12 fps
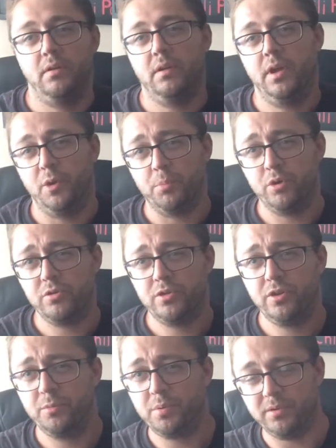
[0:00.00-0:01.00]
Hey
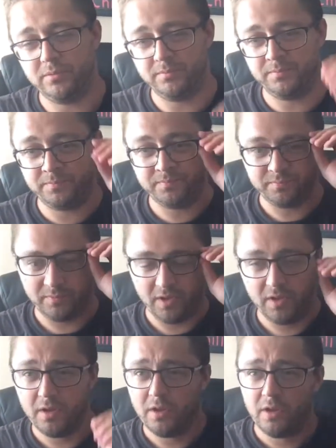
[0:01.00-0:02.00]
BrewTube,
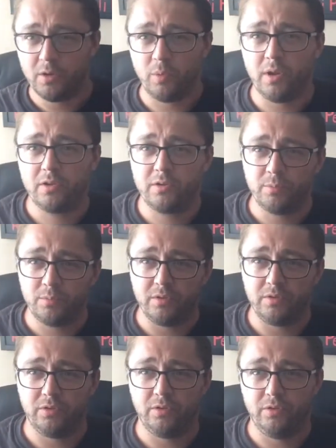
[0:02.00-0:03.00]
welcome
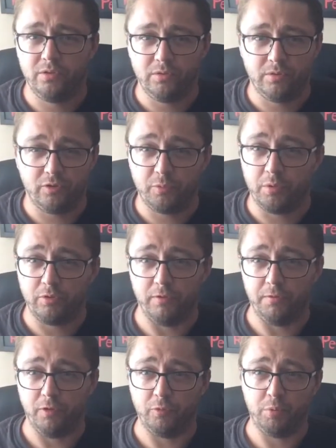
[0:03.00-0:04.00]
to I suppose the
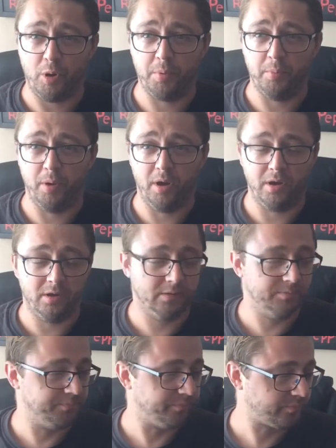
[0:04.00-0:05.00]
first proper part
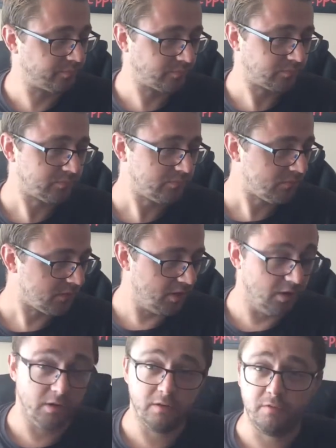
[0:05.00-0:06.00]

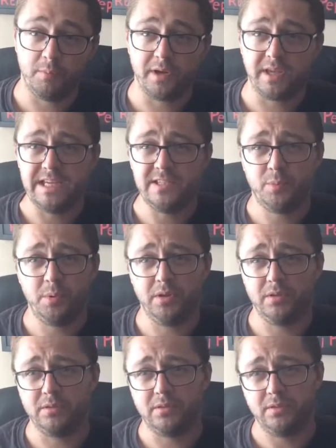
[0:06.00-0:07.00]
of my Keezer
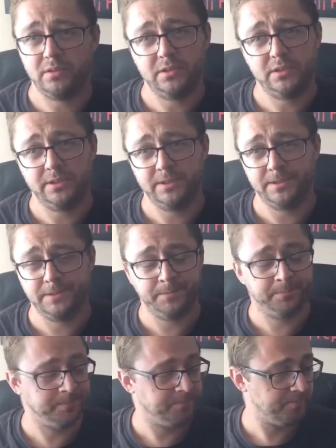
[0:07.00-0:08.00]
build.
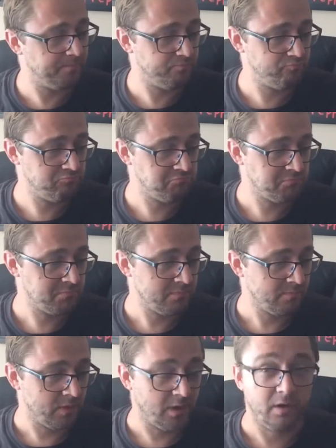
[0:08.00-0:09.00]
I've
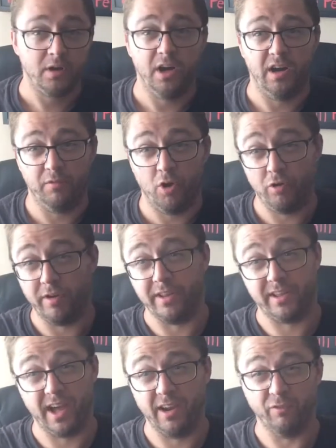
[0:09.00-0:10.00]
already
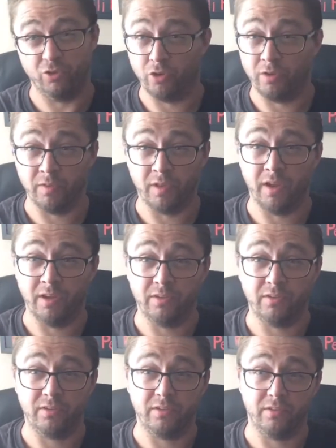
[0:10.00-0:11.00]
kind of done
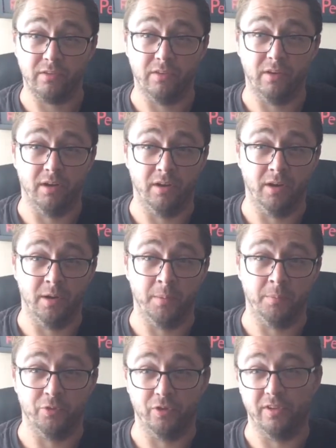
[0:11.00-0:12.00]
this,
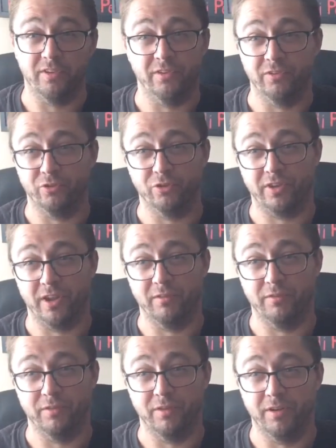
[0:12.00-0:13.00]
so this is just kind of
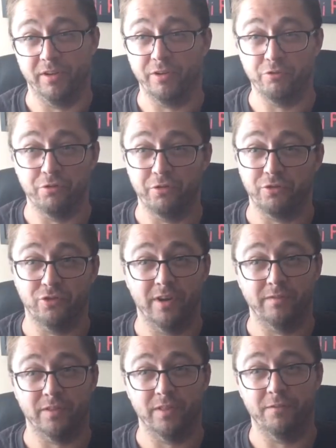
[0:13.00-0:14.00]
an introduction
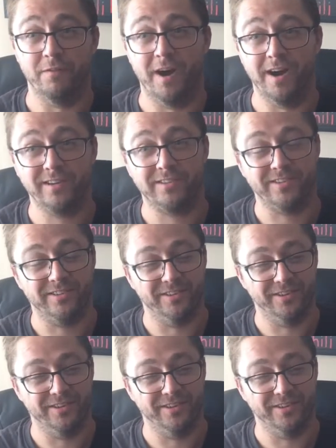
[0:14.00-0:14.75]
after the fact,